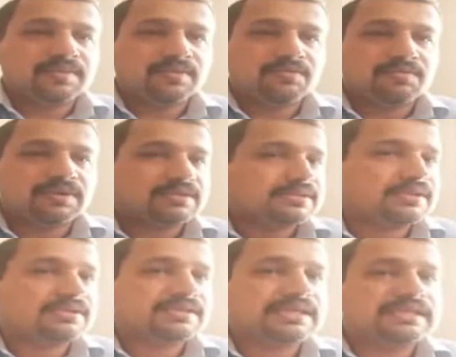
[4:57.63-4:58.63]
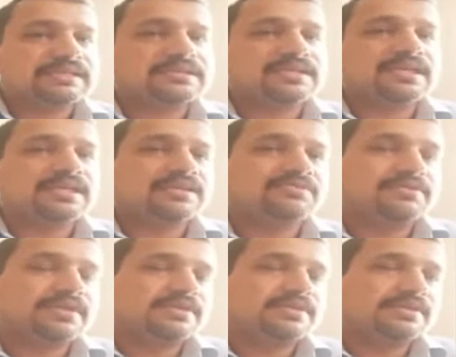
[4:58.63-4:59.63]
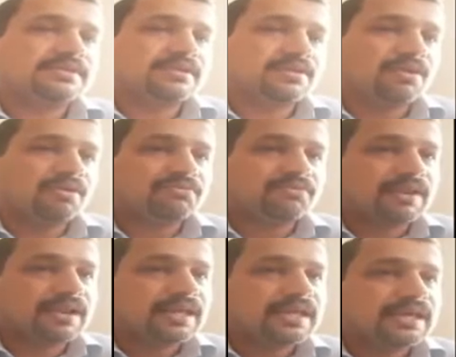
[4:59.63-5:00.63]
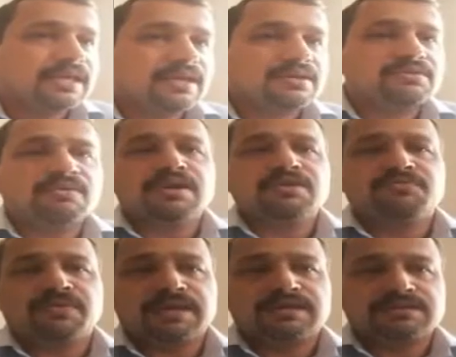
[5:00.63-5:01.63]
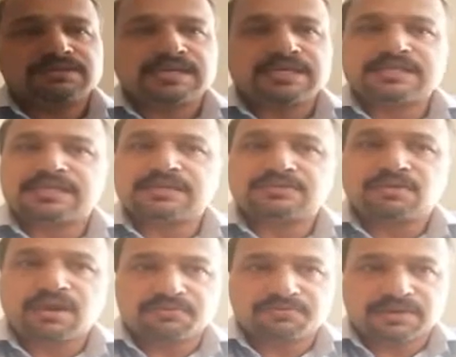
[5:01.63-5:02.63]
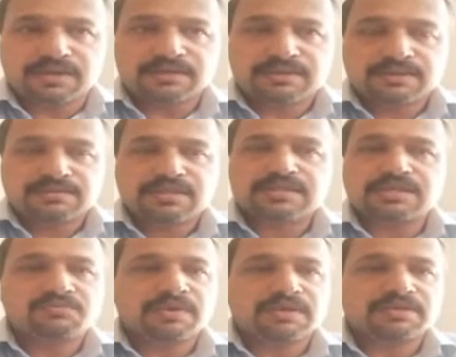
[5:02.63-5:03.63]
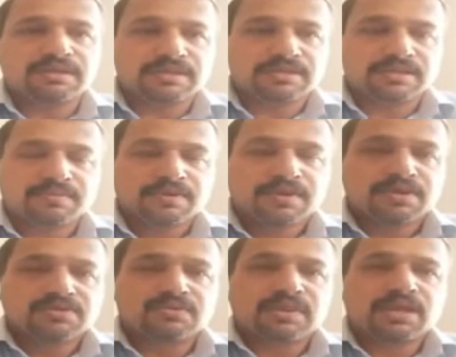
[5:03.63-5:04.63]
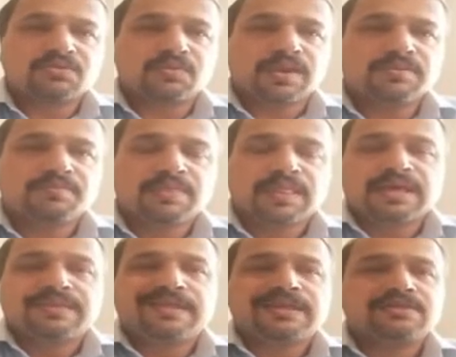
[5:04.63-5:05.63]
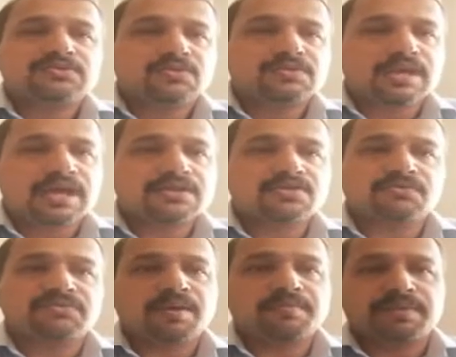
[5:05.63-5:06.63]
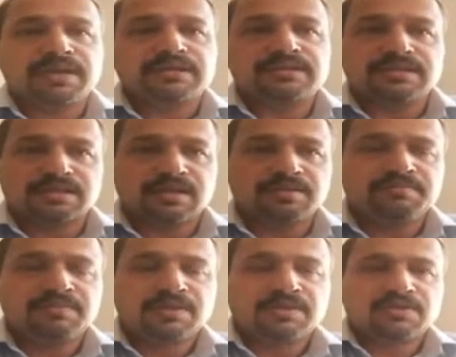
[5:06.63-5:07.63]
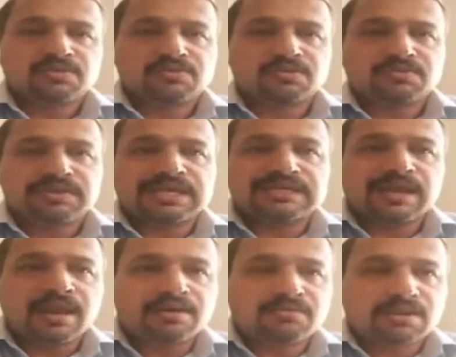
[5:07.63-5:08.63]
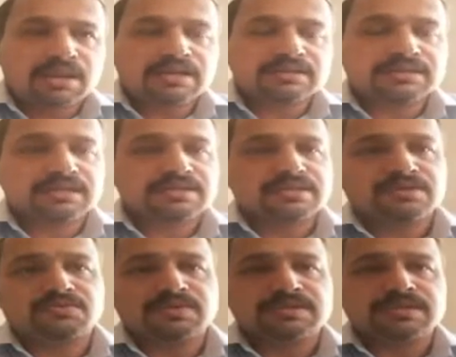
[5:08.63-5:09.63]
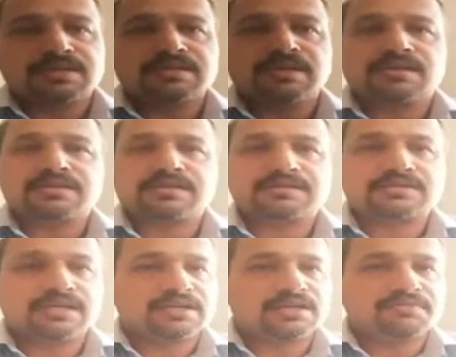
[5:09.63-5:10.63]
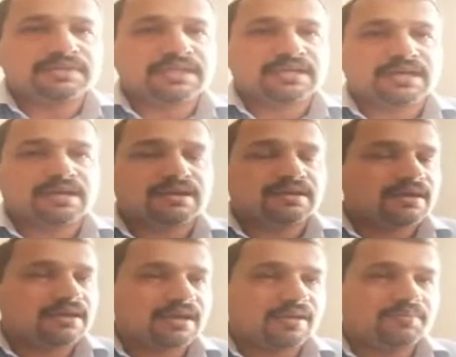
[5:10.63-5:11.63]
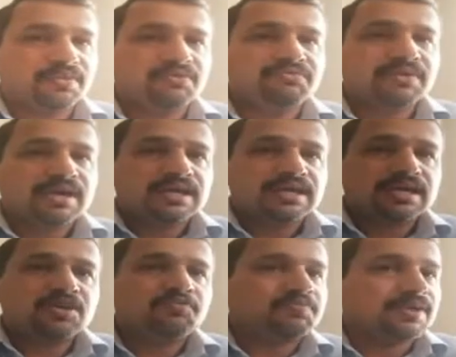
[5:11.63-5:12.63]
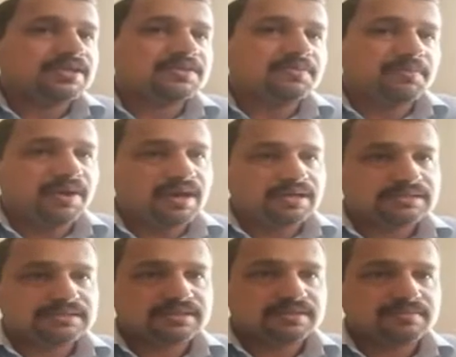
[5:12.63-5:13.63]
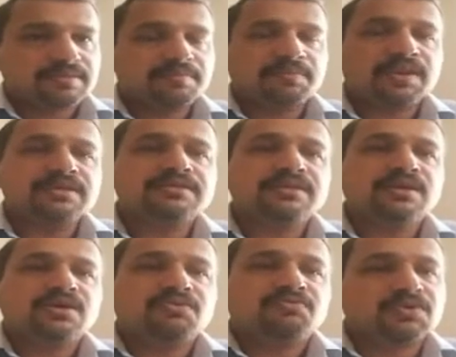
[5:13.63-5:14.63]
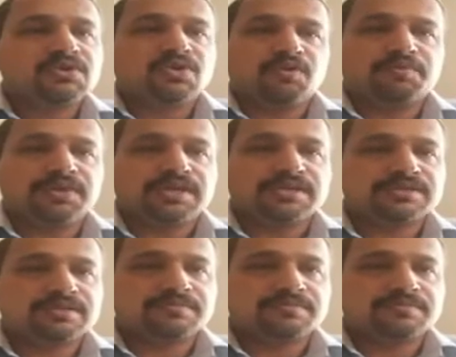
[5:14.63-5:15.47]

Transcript: What is the reason? She is not really qualified. She isn't qualified. This is what the reason. So that's why there is no chance of happening the same. So that unrealistic situations are stated with the help of if plus past plus would combination.